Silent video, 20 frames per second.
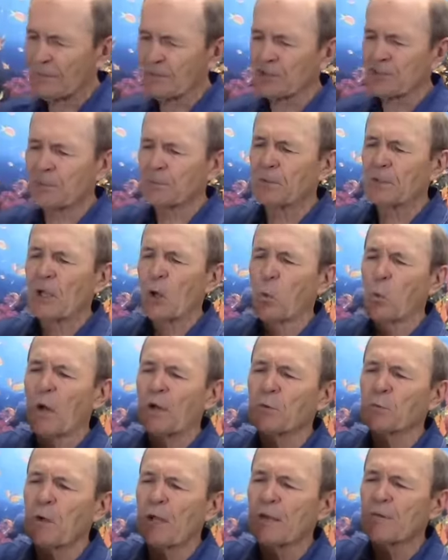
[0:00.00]
valve is simply a
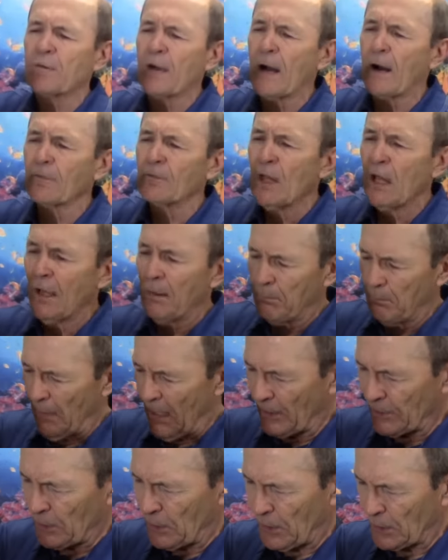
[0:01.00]
one-way valve
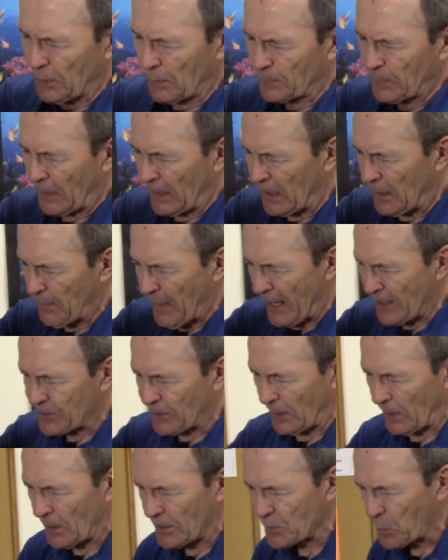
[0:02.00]
mounted on the front of the
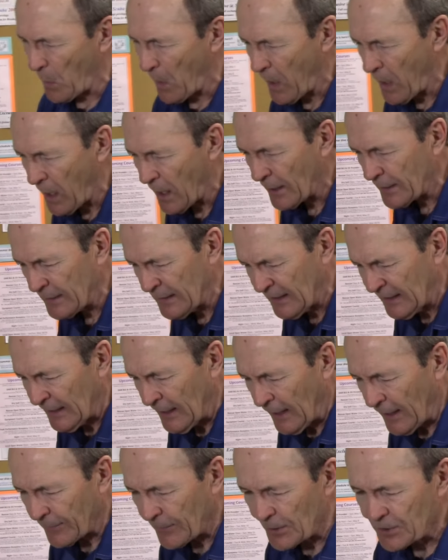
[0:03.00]
mask. There's one,
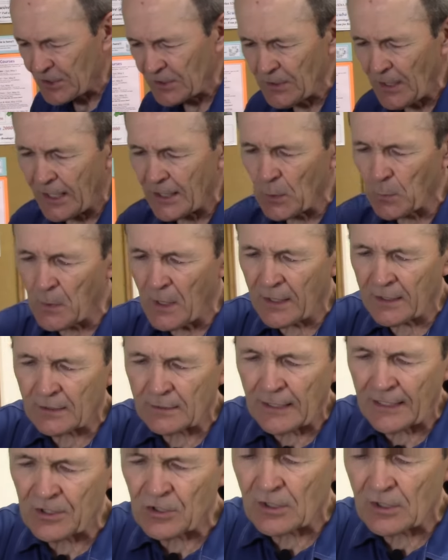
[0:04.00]
there's another one,